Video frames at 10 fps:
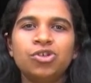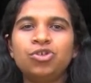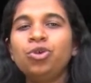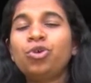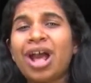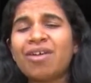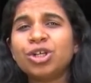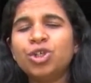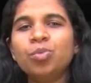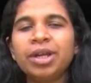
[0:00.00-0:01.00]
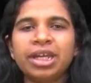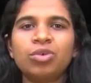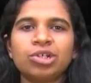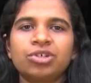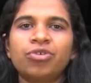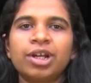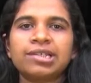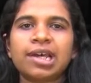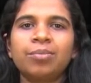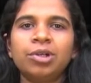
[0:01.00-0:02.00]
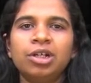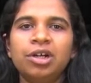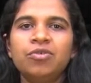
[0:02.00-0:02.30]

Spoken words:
So you could have a cubic equation, for example,